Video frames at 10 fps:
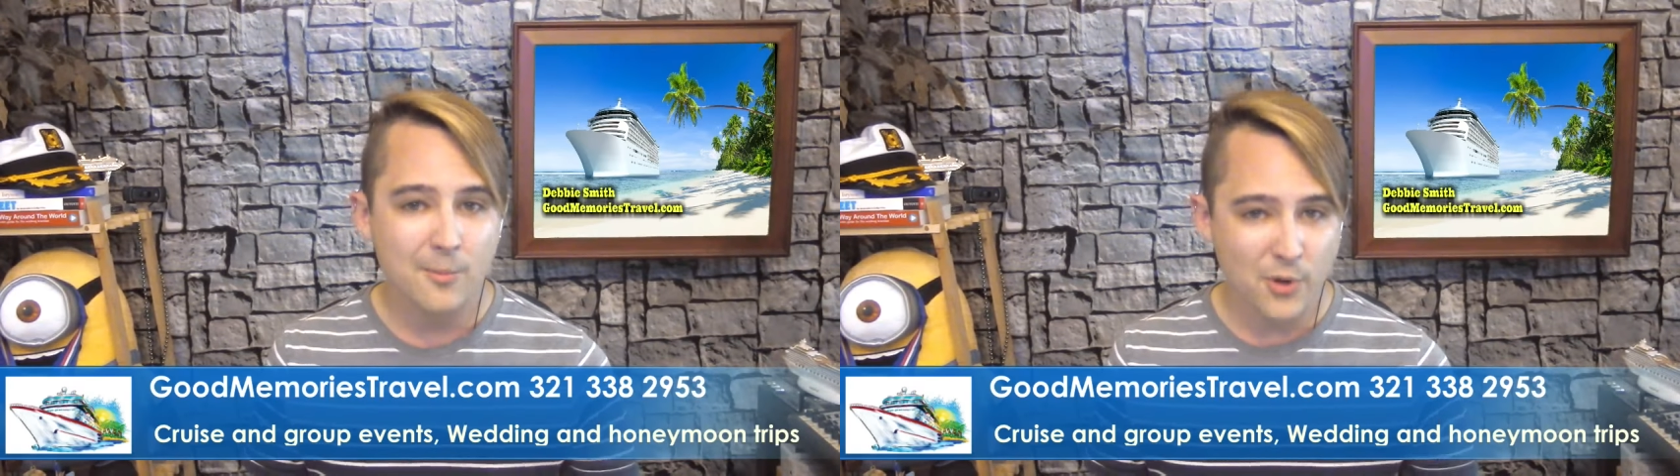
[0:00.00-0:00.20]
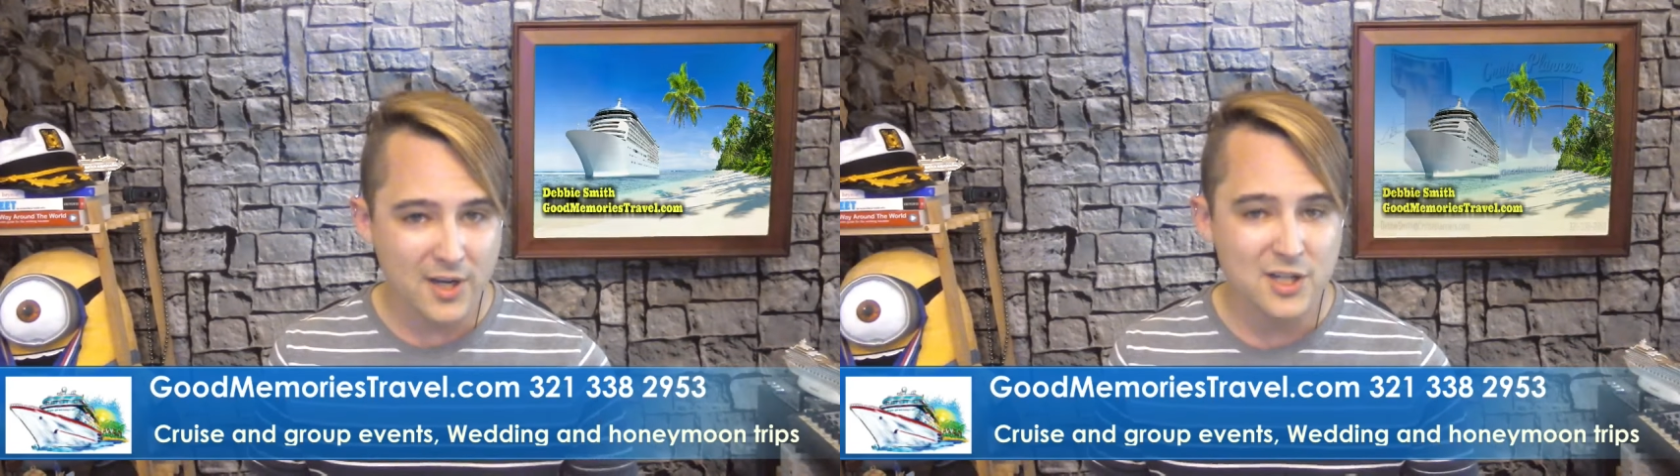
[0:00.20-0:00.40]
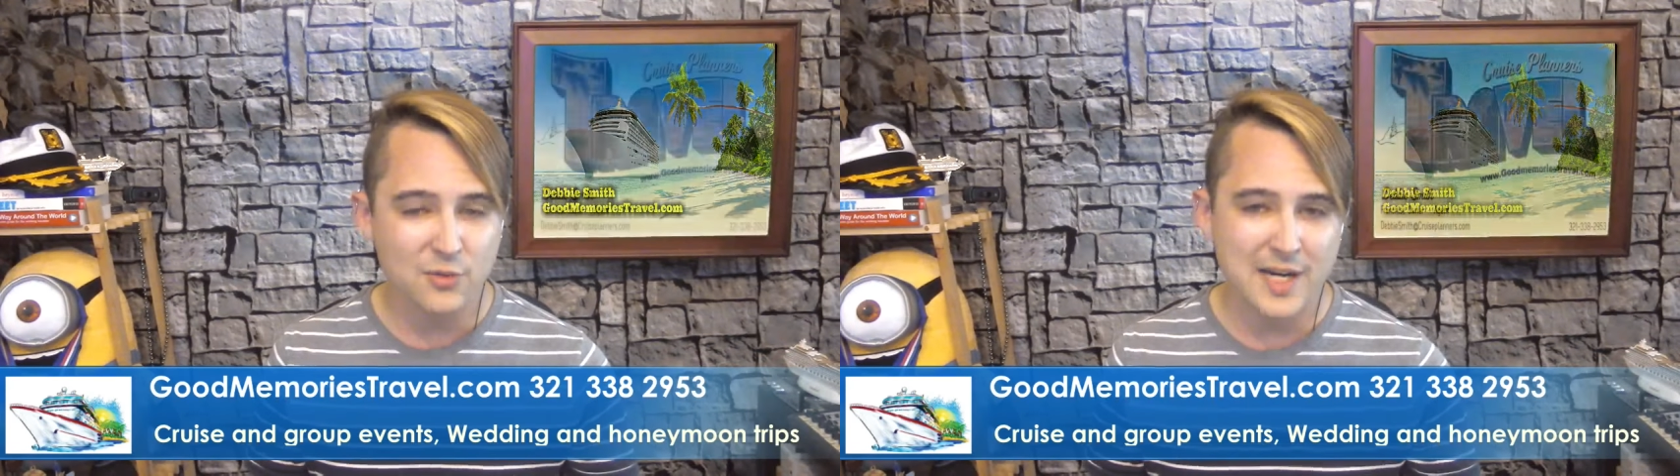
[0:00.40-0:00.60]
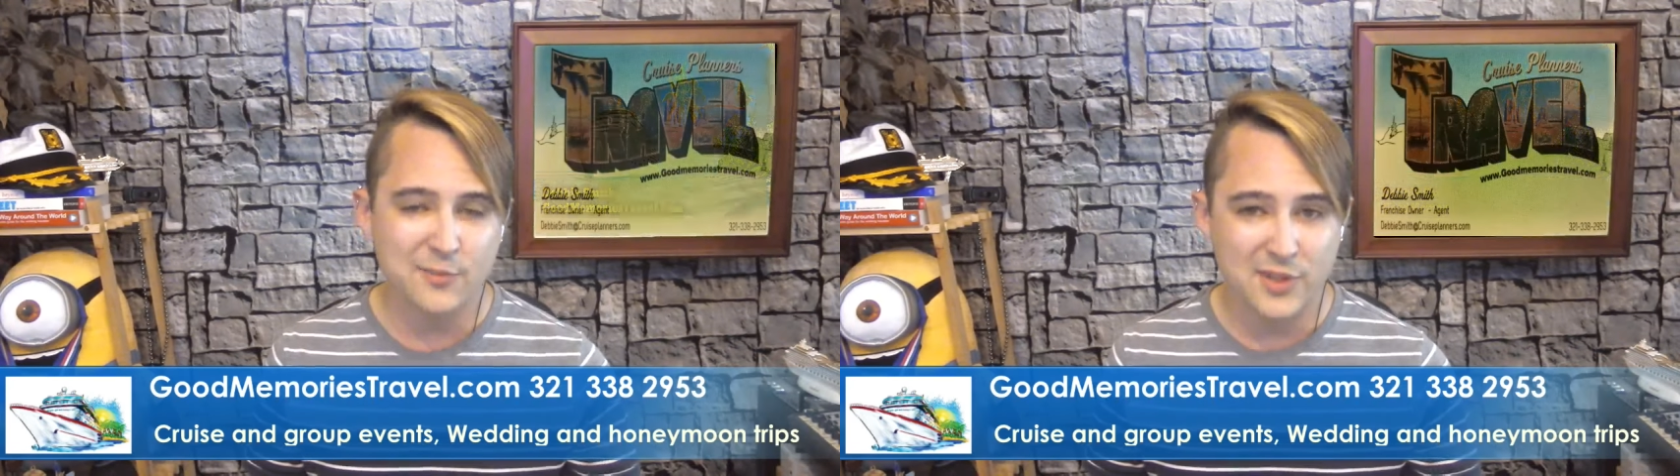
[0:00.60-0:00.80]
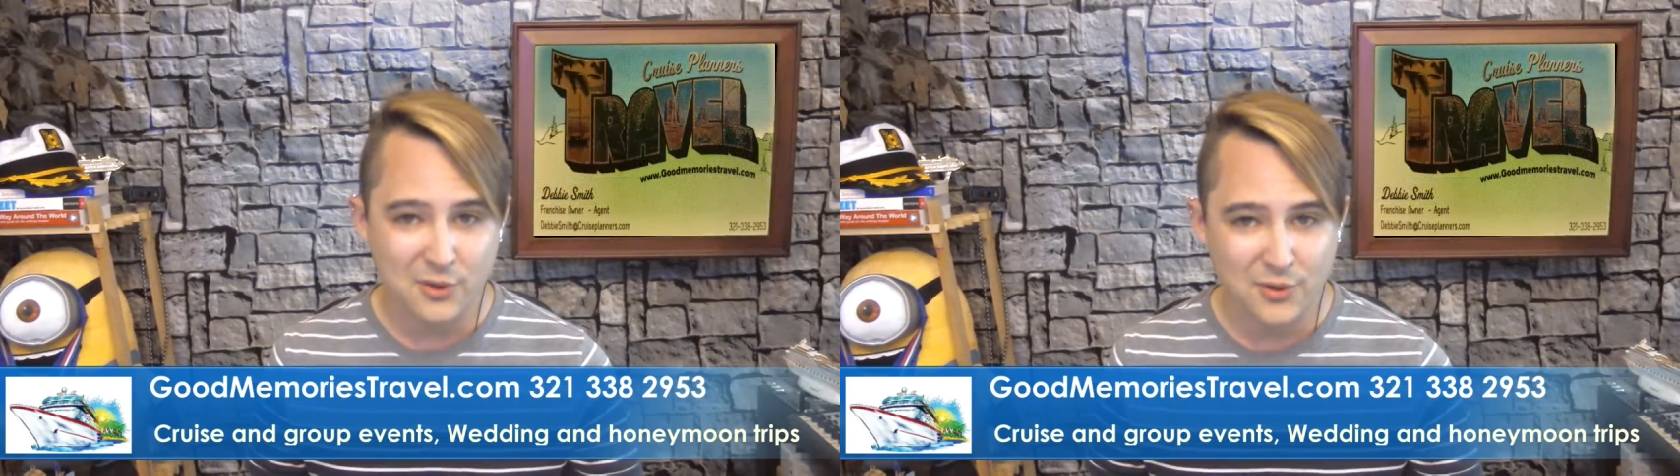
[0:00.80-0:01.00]
booking
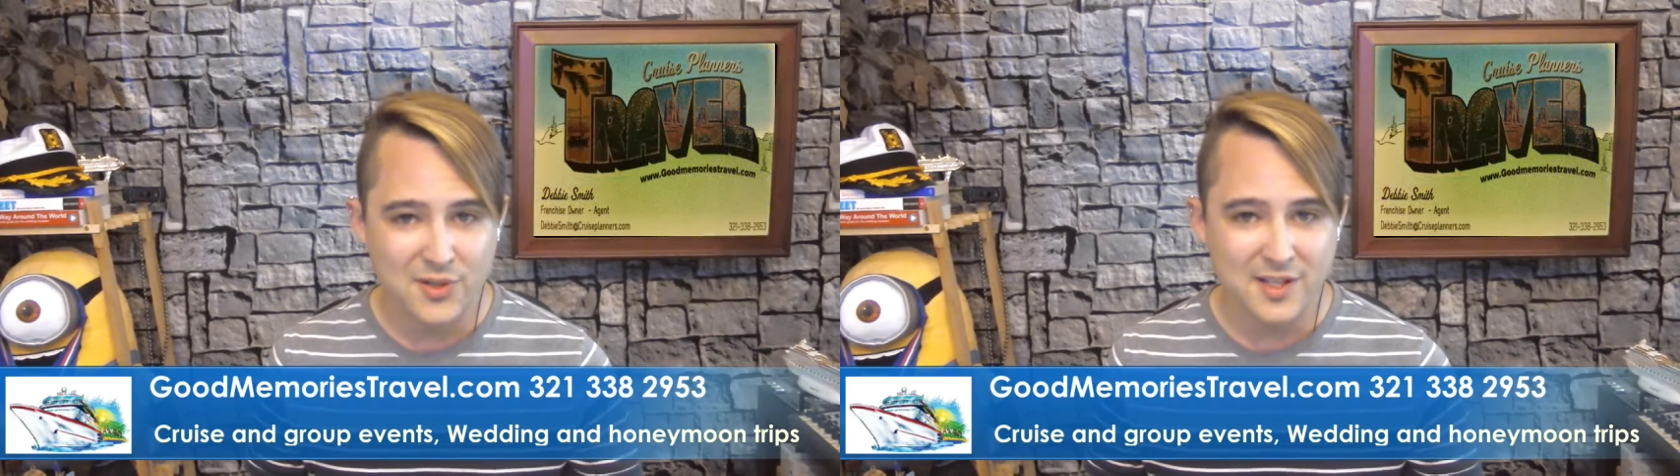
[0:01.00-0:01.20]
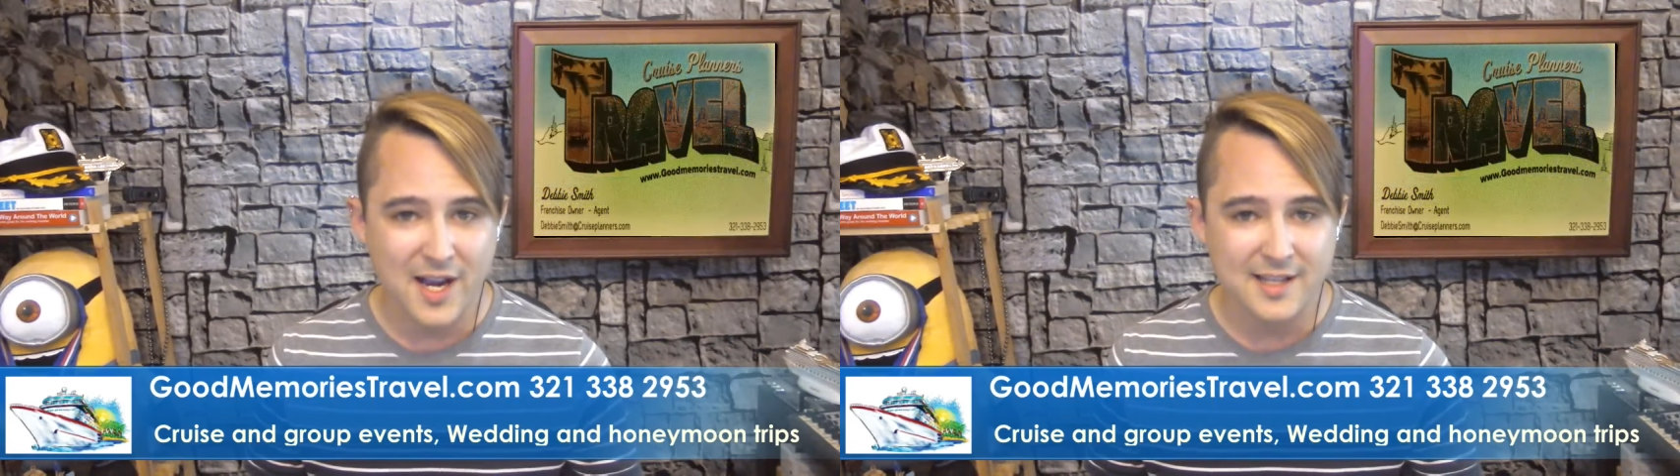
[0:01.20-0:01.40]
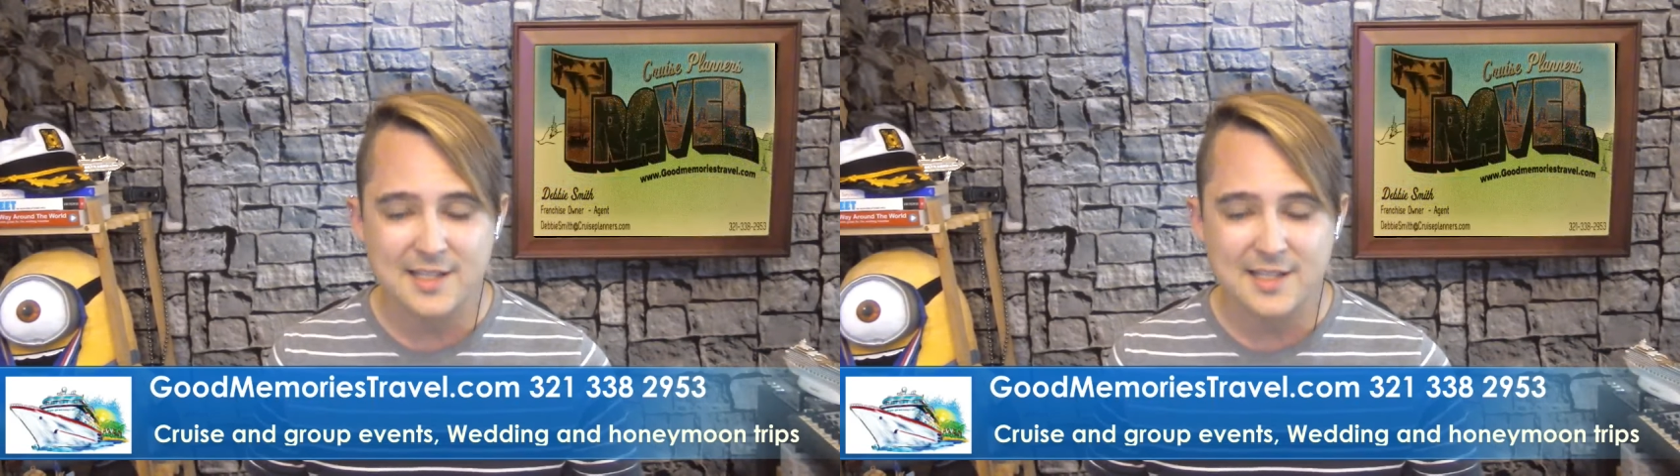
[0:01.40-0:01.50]
direct with the cruise line.